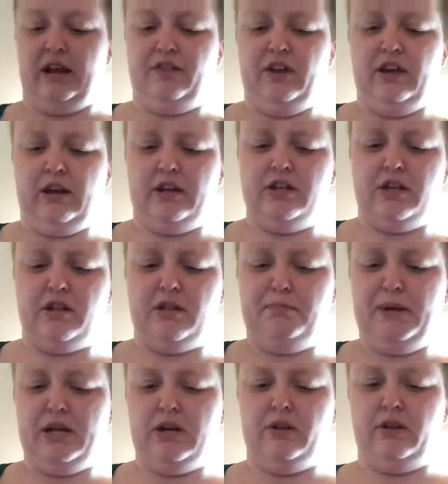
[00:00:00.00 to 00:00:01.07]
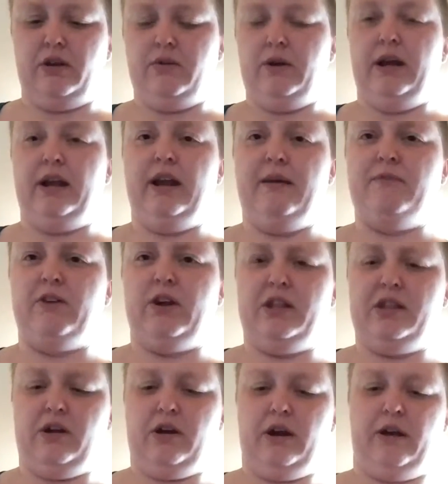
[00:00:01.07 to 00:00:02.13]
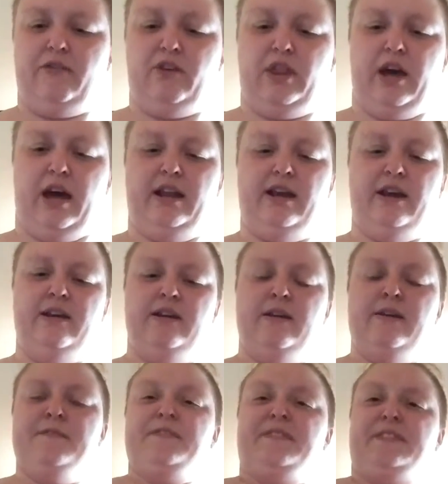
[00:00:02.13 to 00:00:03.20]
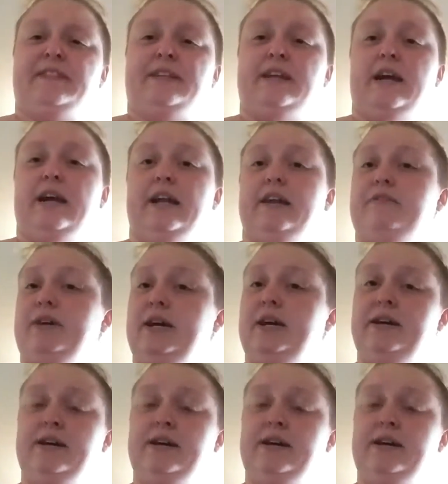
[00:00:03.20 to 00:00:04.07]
and I think I just spit on you, and I'm very sorry for that. Kind of.